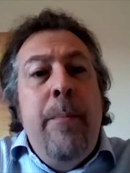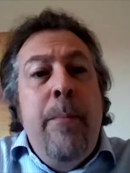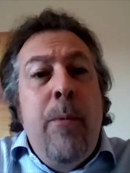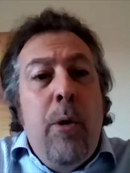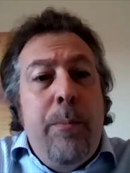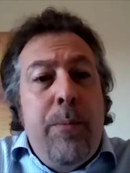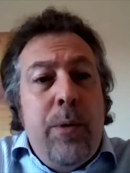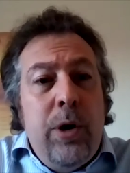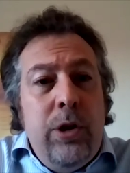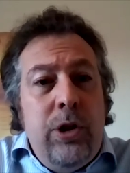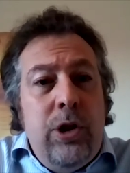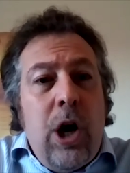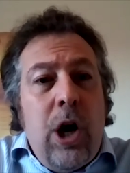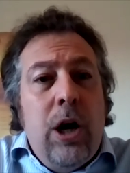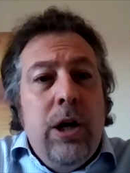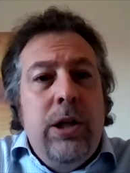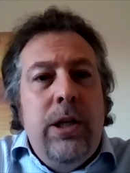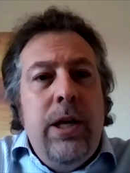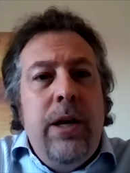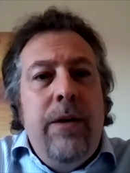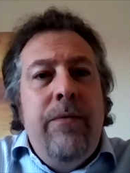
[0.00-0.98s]
more
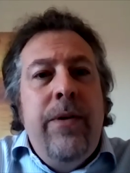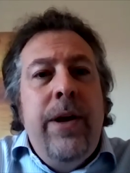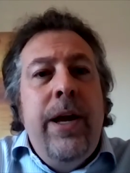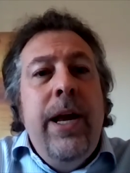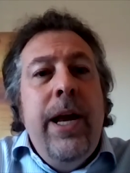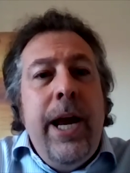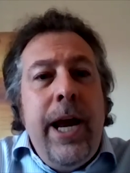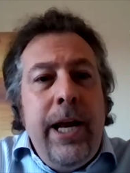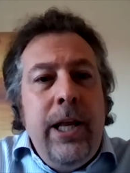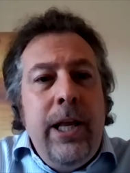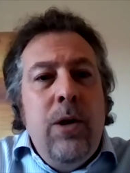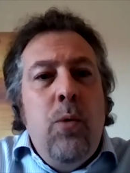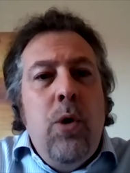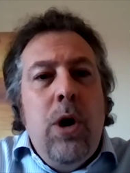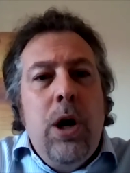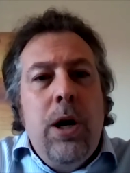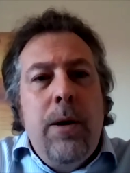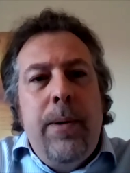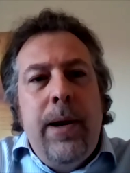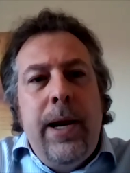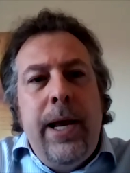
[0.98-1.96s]
productive in the
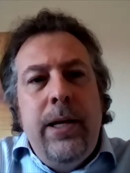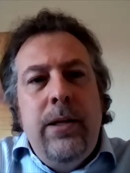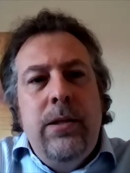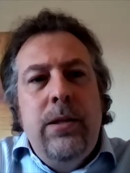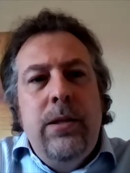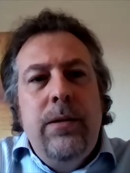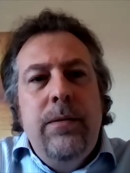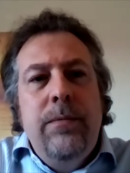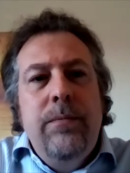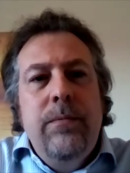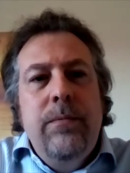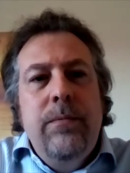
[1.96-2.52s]
workplace.